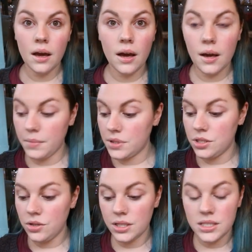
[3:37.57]
um,
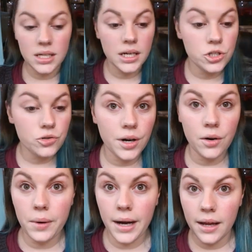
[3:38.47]
so you can see straight
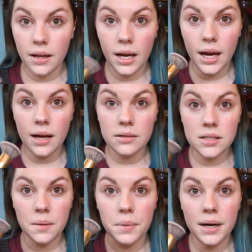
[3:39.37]
away it has
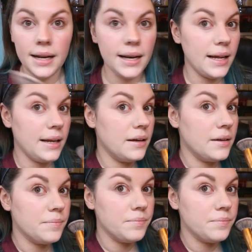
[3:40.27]
completely